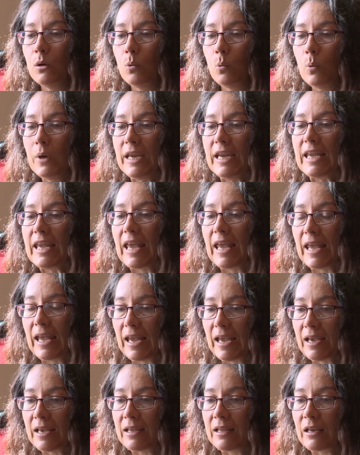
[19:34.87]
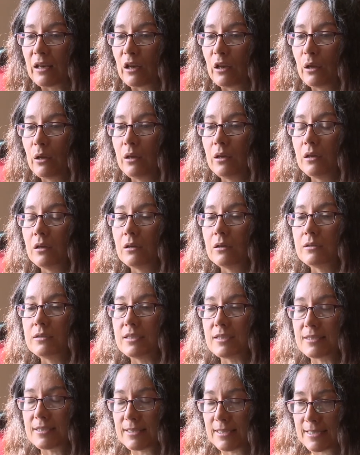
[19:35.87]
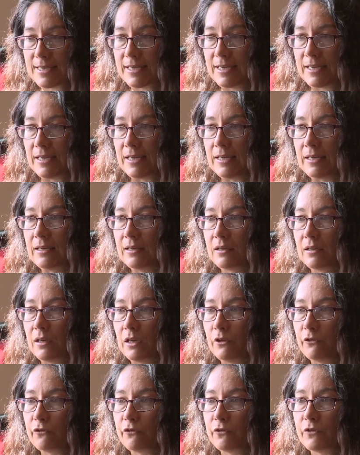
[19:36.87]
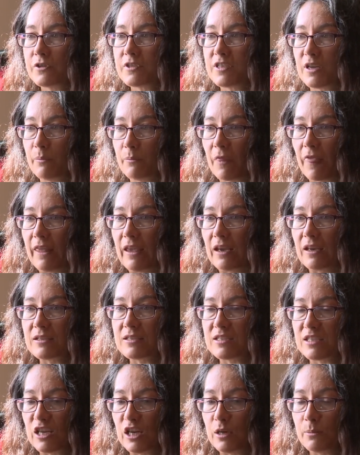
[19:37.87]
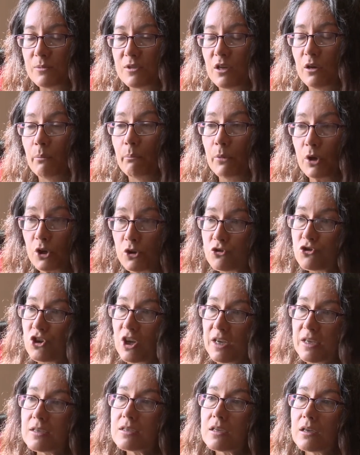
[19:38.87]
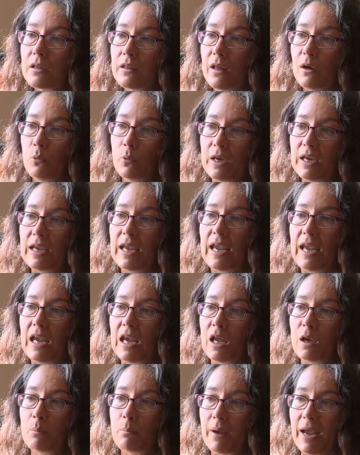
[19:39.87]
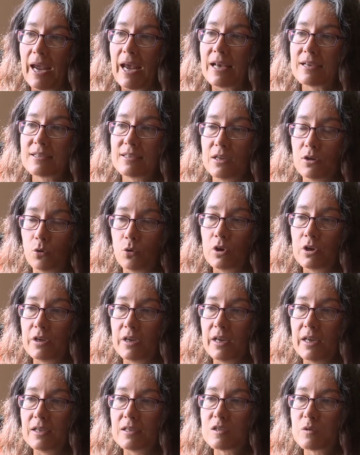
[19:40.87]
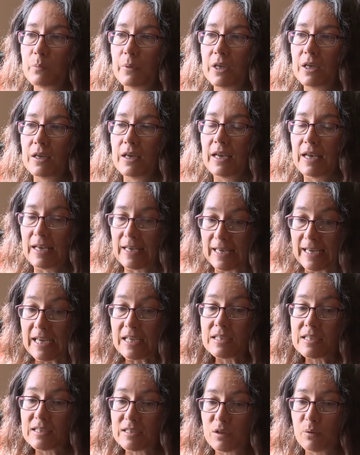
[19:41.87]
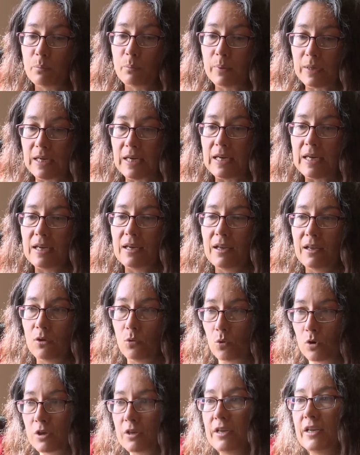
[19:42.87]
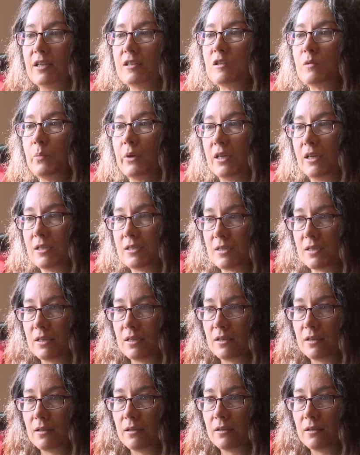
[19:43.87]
we can decide if something seems emergent that we can pass an ordinance, but it needs to be an ordinance because there